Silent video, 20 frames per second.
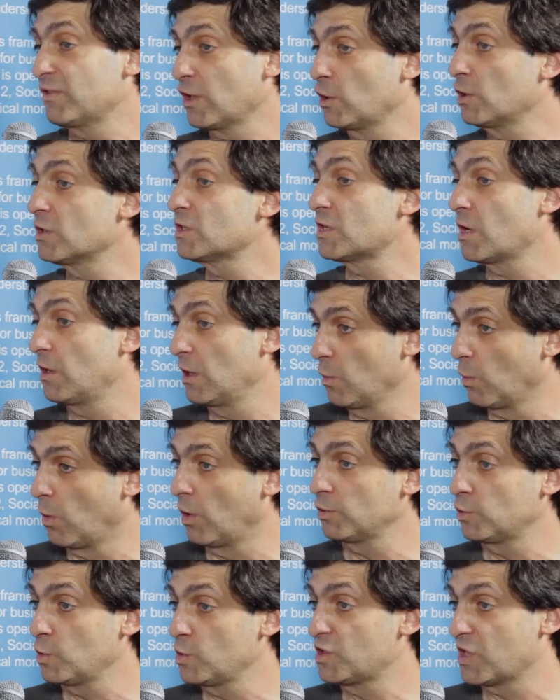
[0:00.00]
They don't necessarily
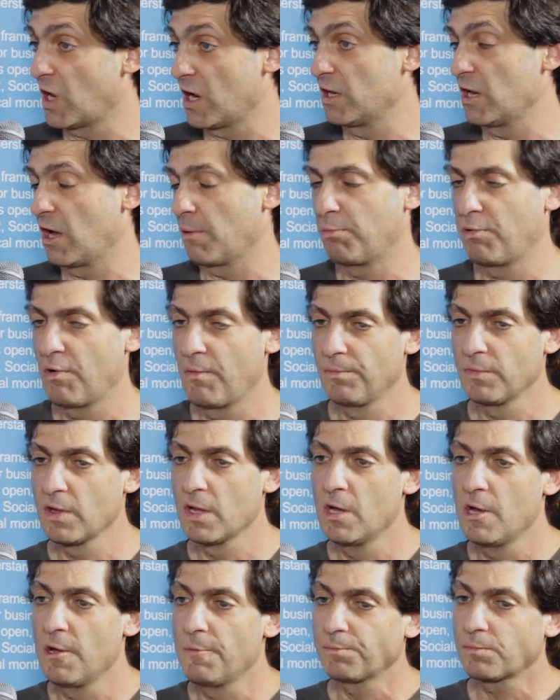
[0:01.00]
want to sign up.
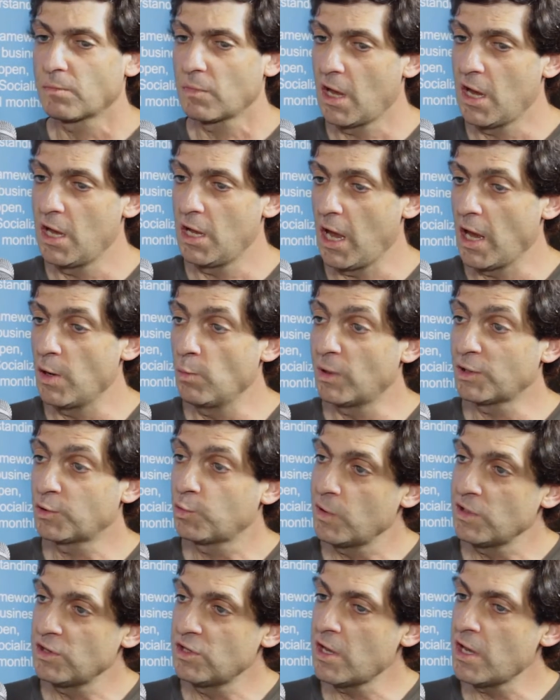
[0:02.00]
And, and what
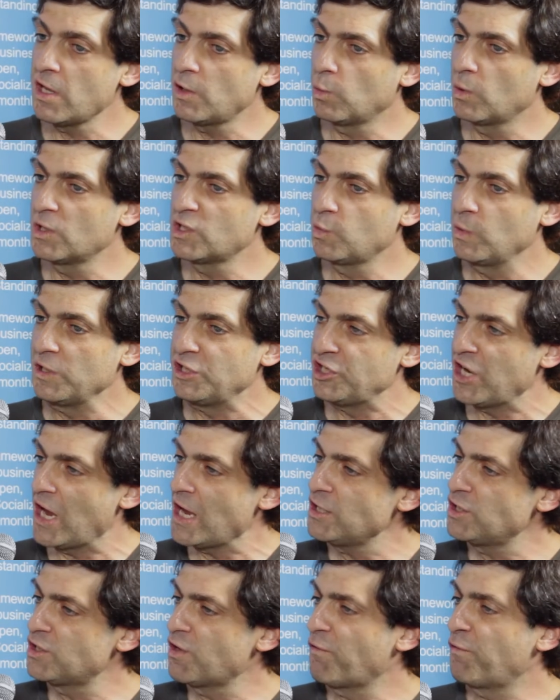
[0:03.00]
we did was we
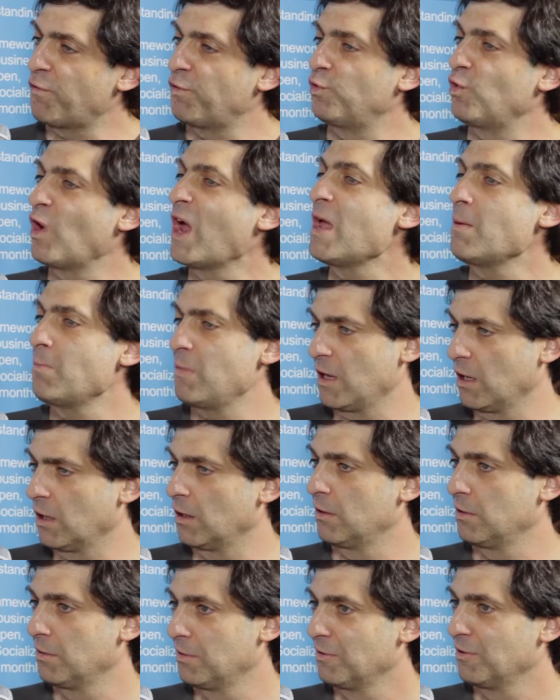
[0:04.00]
changed the framing
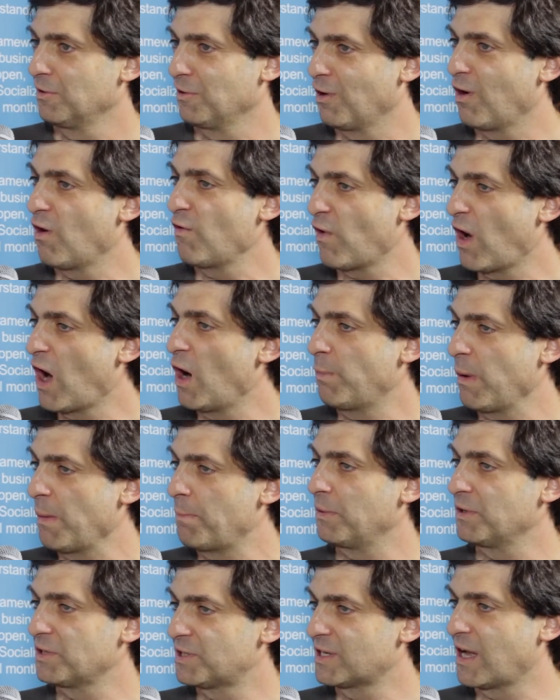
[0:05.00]
of how
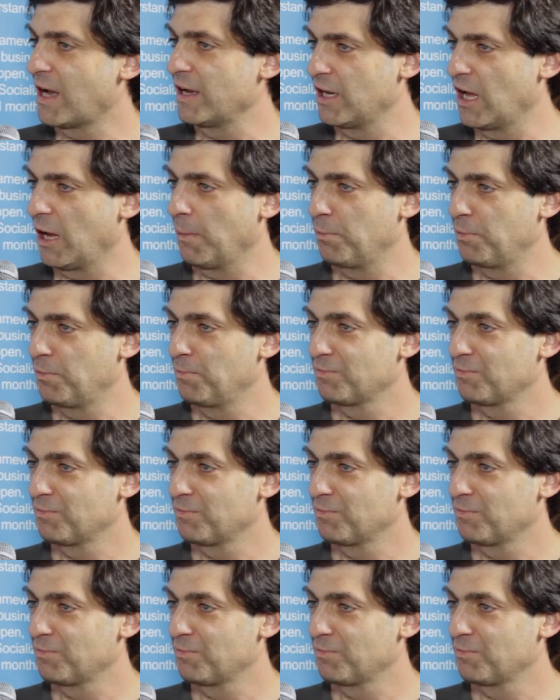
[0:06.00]
people sign up.